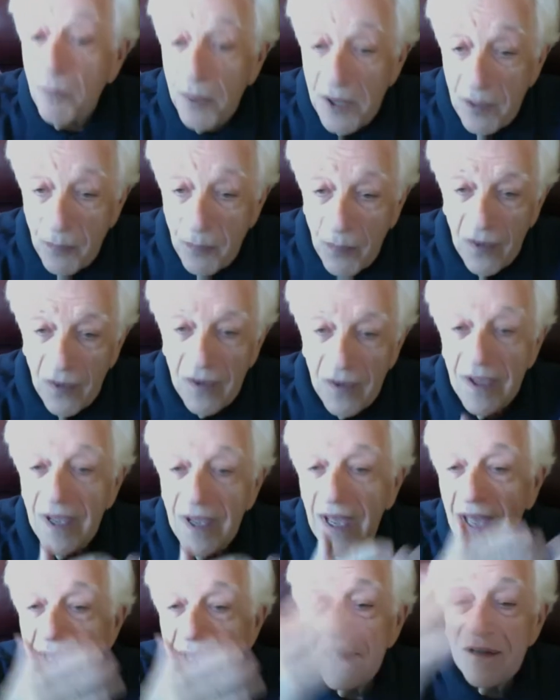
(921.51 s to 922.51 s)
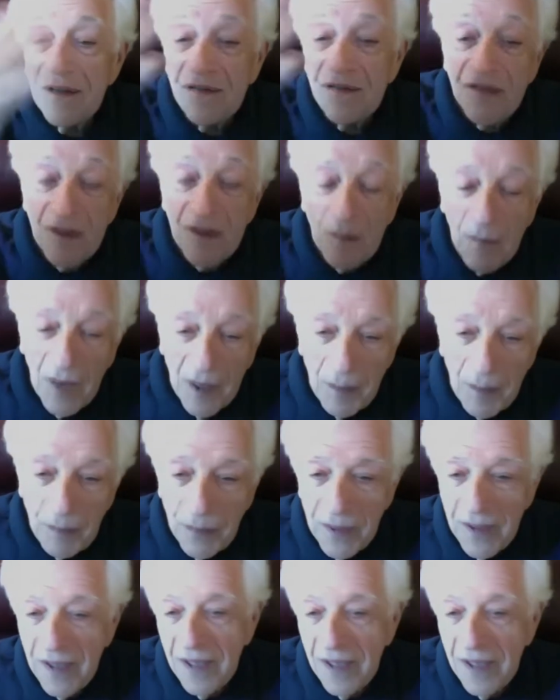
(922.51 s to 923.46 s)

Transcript: people and lift them up.